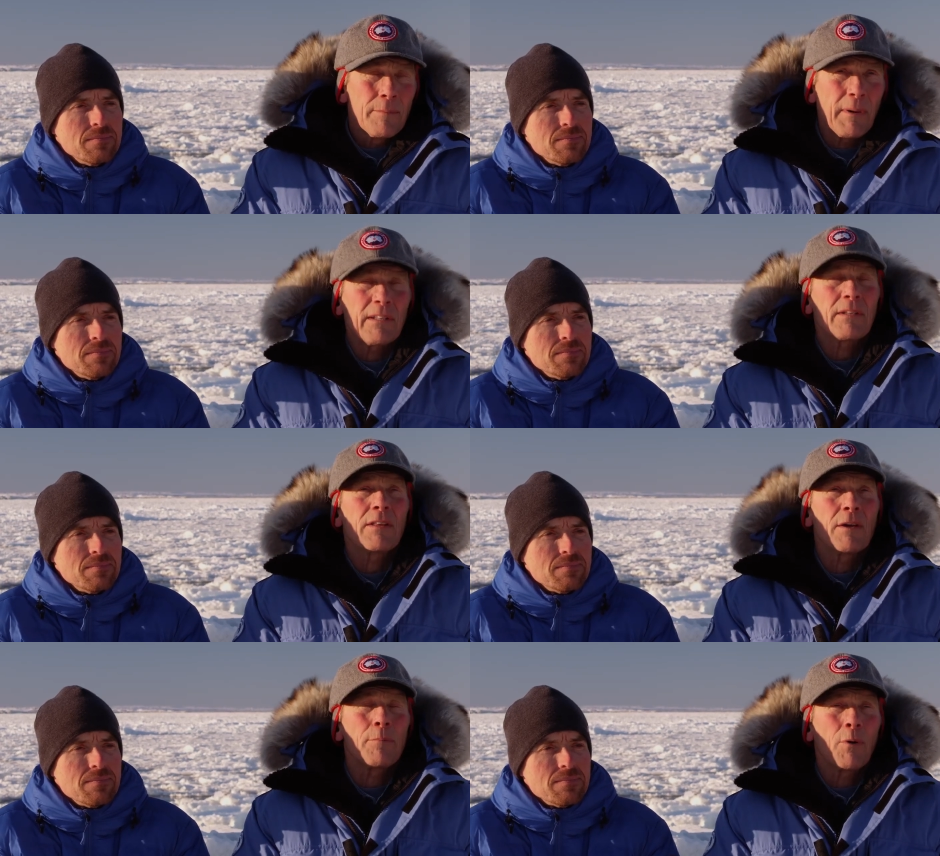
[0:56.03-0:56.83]
Speaker 1: But
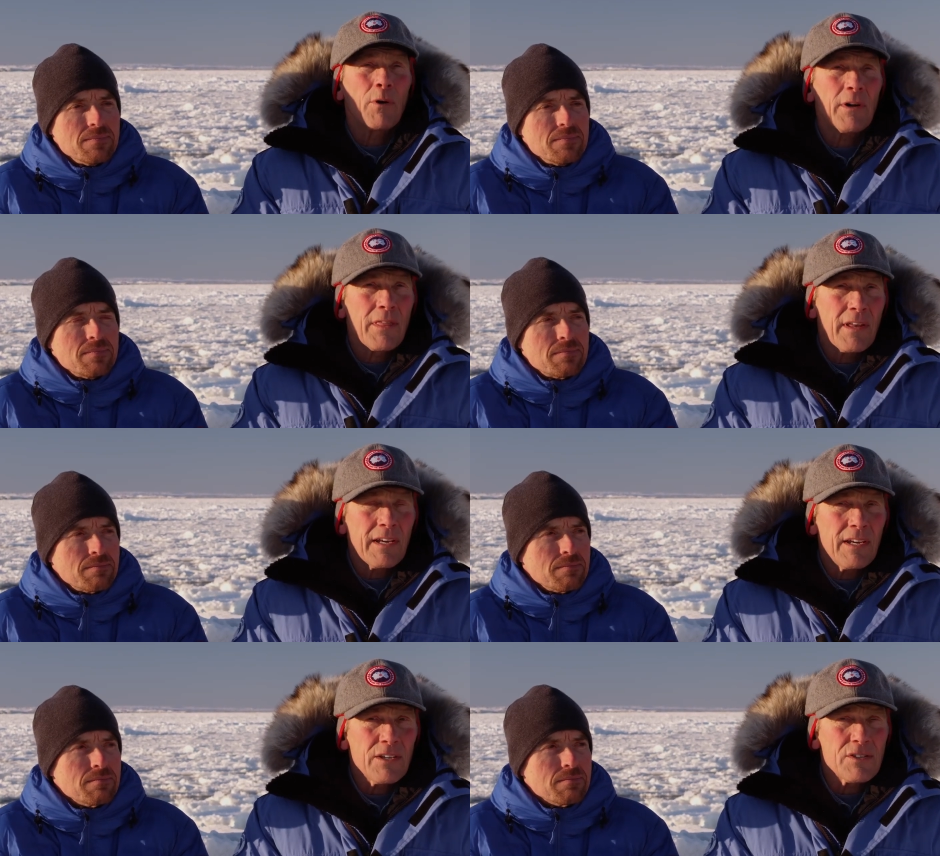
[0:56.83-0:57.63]
the important
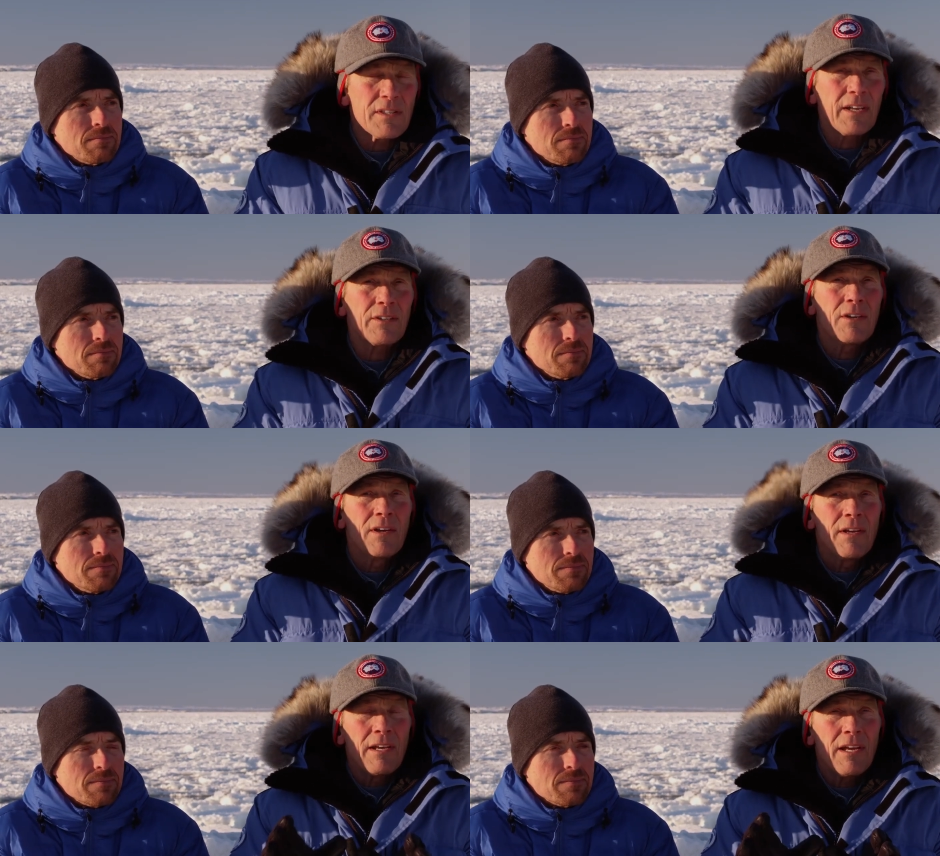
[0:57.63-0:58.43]
thing is that
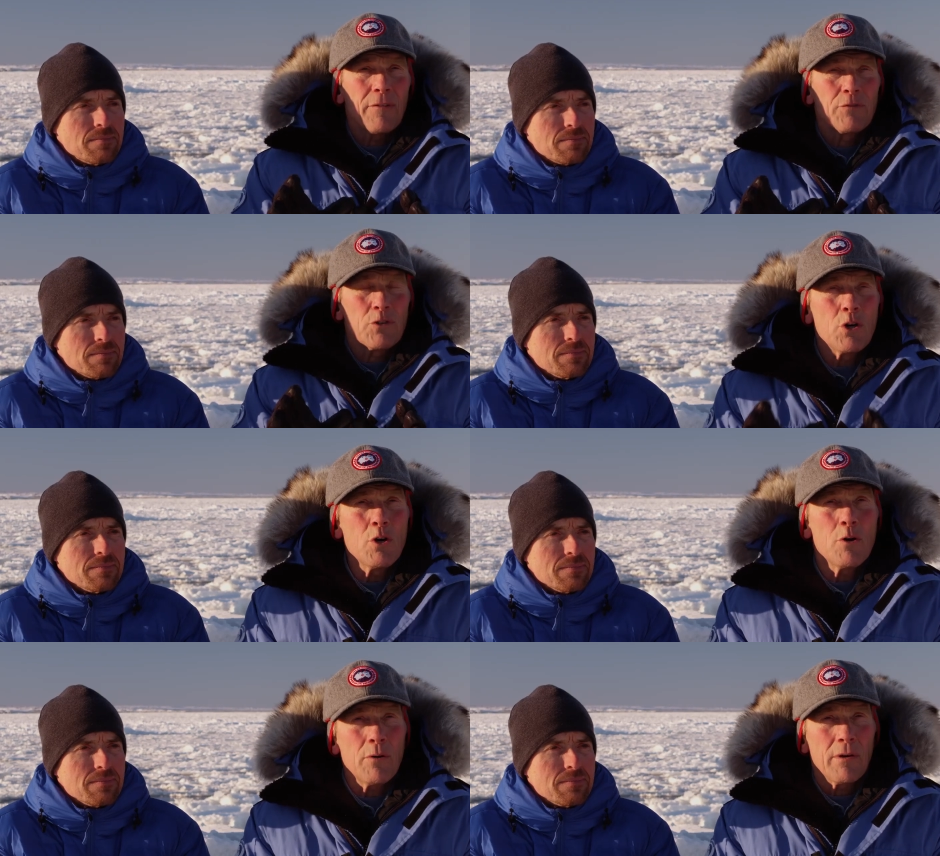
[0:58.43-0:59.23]
if
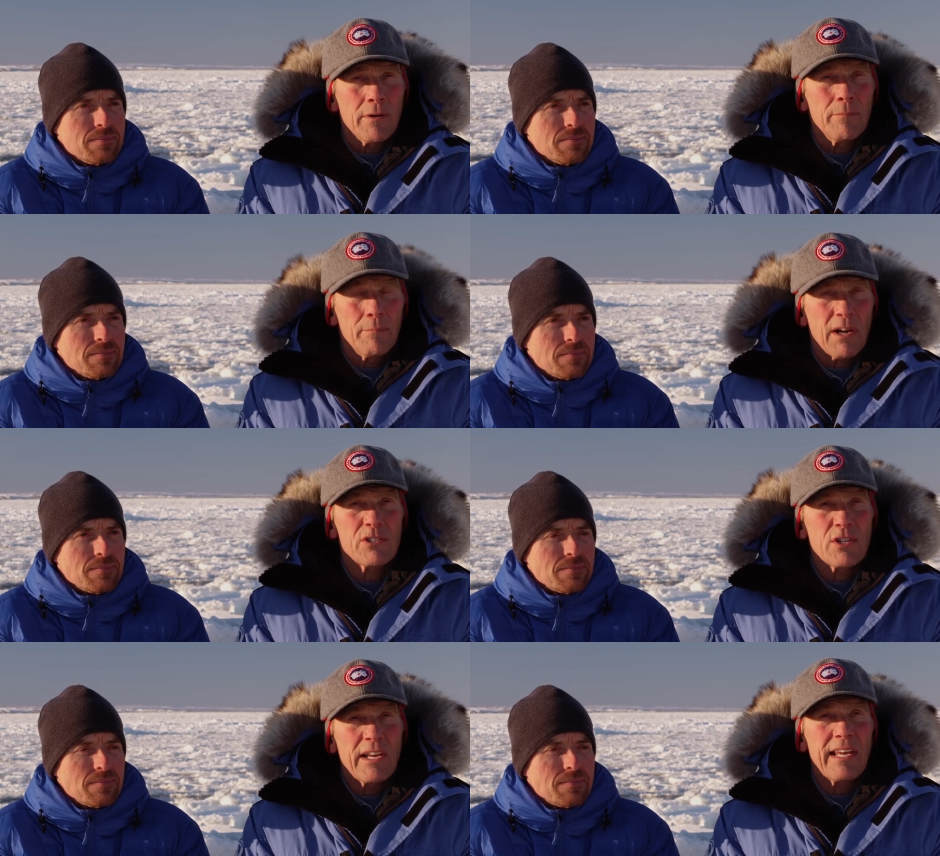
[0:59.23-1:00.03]
too
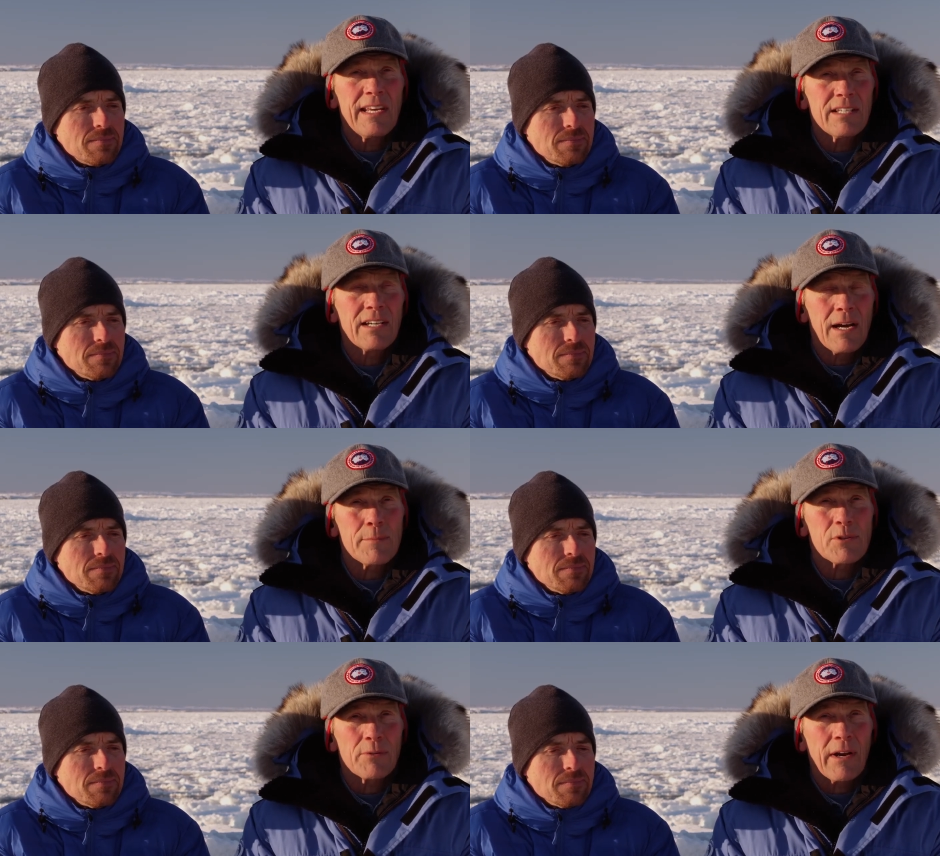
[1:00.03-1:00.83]
much heat
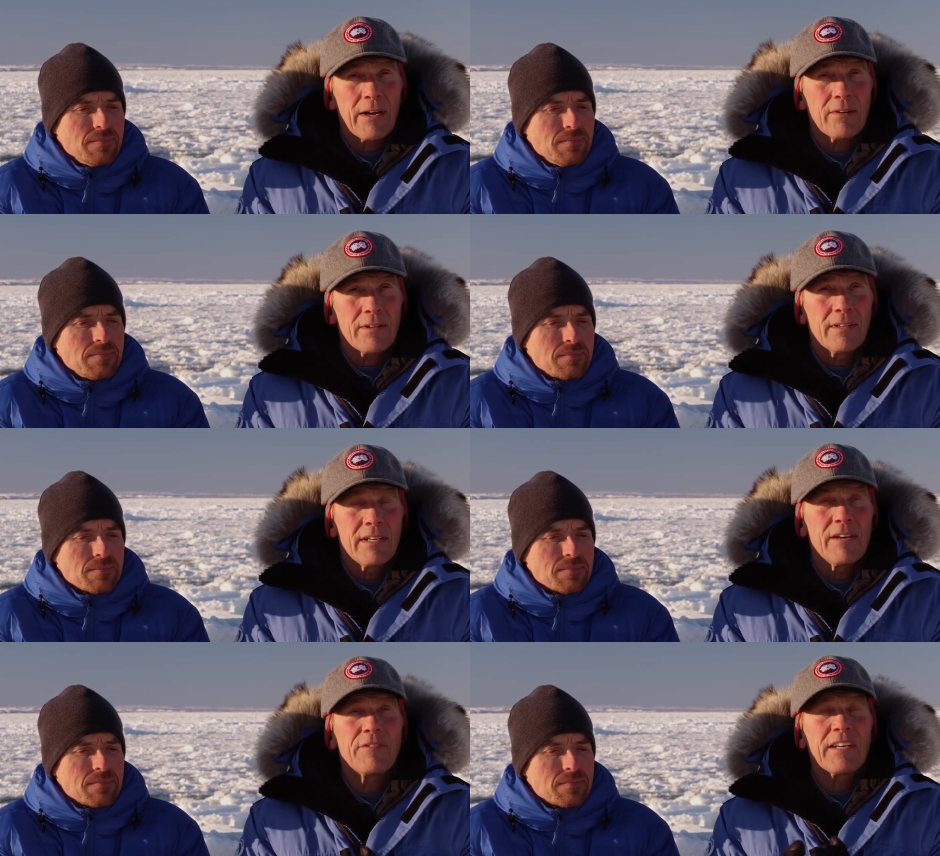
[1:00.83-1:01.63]
comes around,
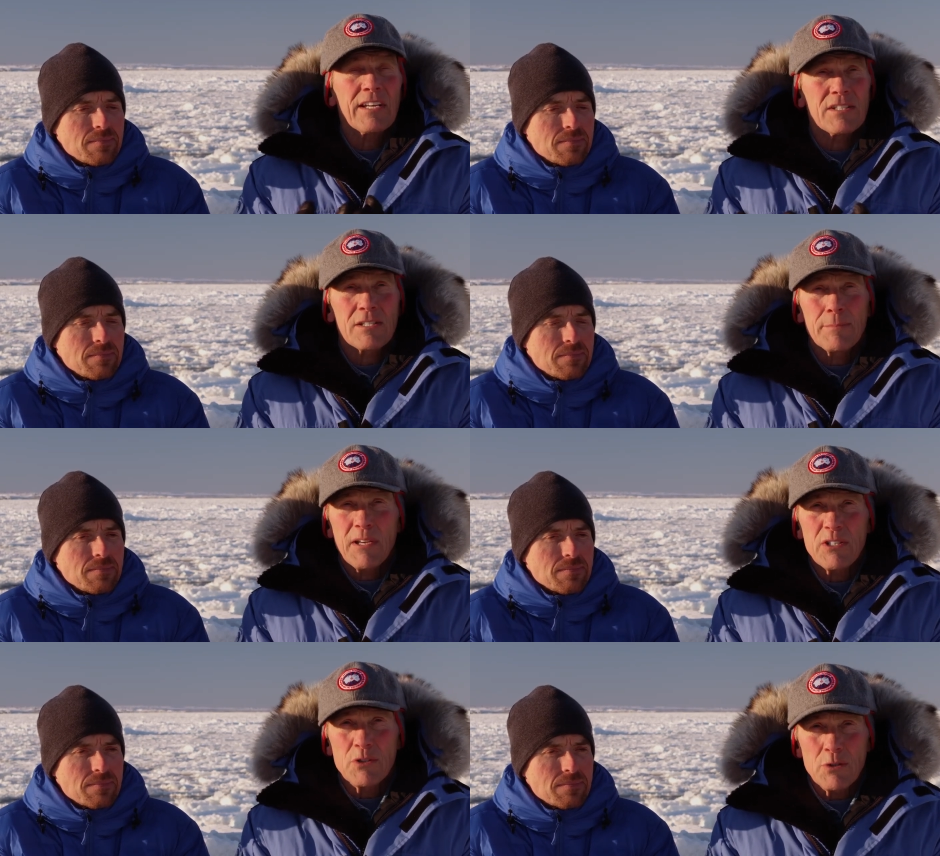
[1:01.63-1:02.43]
if it gets to
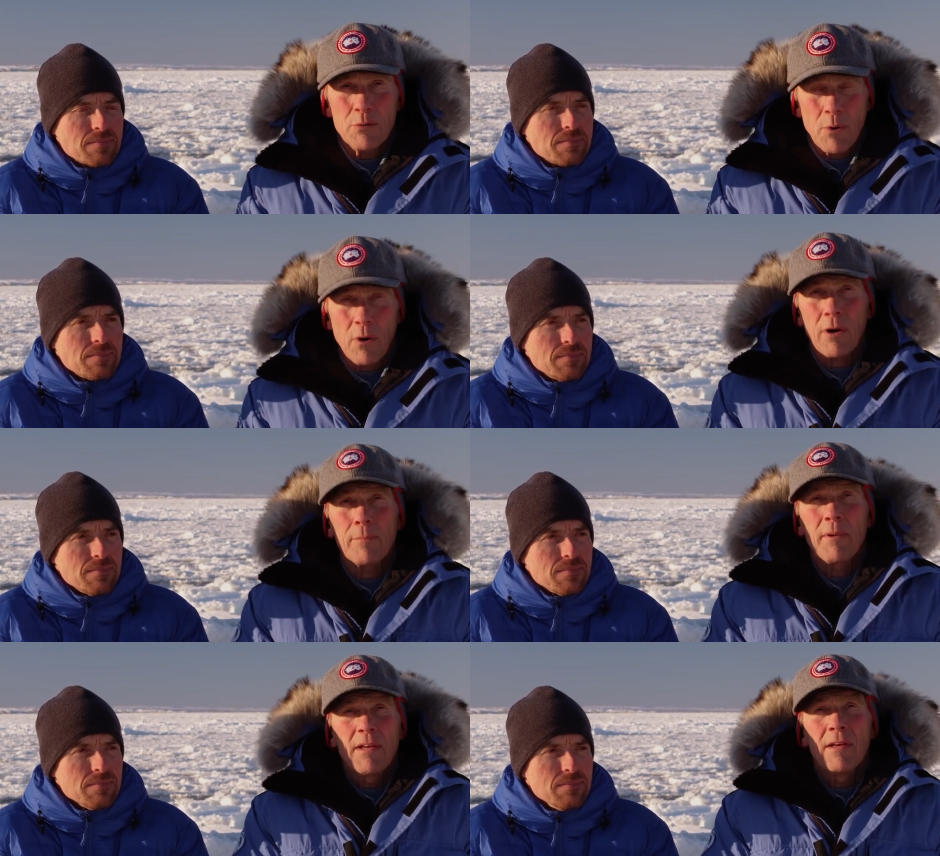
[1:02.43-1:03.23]
be too
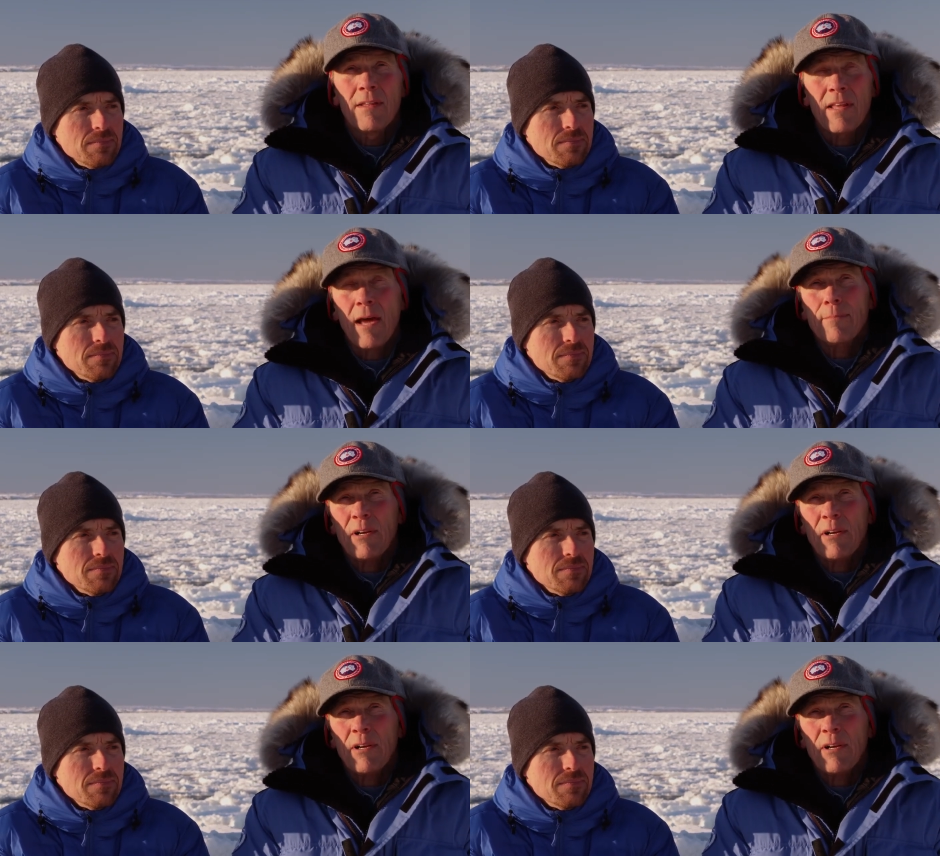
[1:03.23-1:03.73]
warm, that